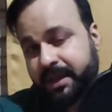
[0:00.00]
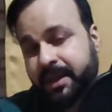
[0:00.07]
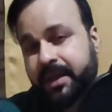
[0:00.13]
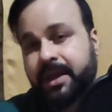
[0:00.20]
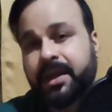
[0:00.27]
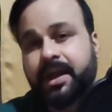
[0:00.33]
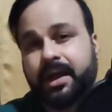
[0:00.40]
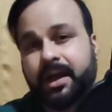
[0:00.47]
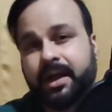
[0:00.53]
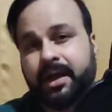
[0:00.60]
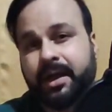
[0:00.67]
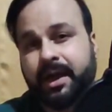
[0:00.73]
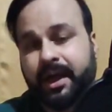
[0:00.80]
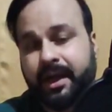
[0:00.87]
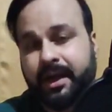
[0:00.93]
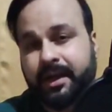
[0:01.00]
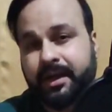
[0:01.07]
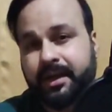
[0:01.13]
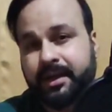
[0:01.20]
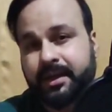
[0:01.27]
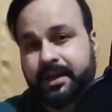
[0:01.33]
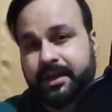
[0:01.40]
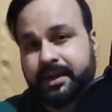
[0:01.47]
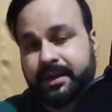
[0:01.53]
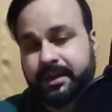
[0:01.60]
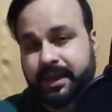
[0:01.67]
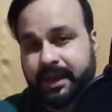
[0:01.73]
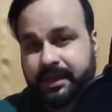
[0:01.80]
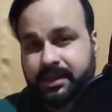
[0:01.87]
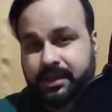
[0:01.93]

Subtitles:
and there is another